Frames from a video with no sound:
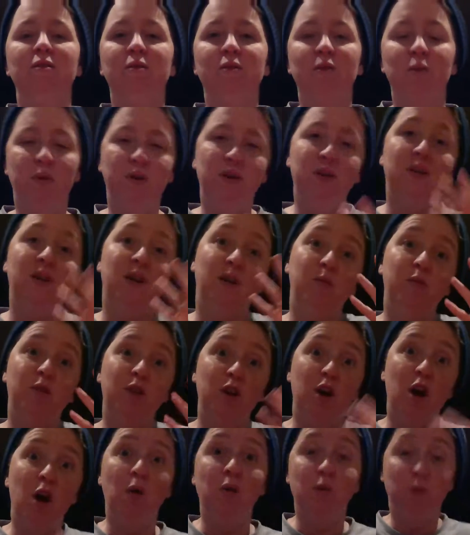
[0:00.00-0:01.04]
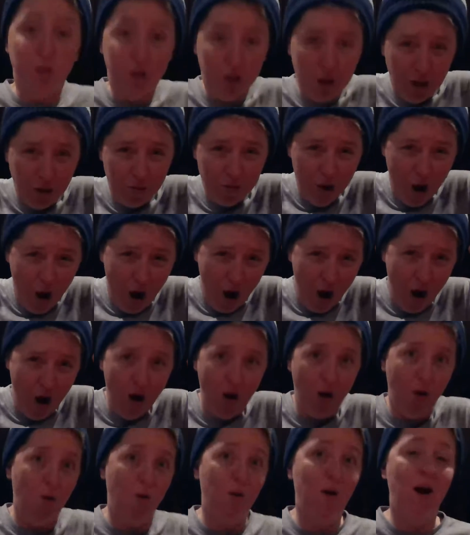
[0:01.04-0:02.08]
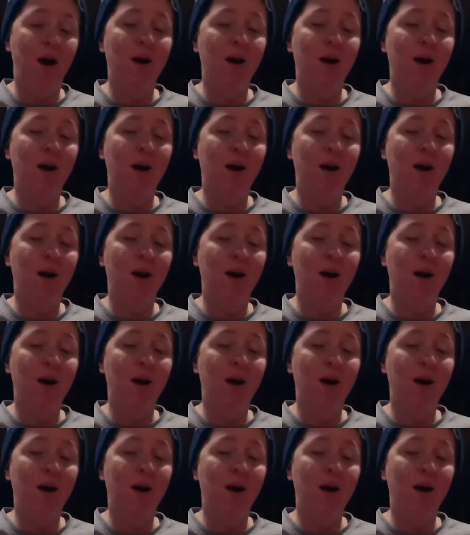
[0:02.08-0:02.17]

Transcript: You wanted to tell him to no. You want to tell him no!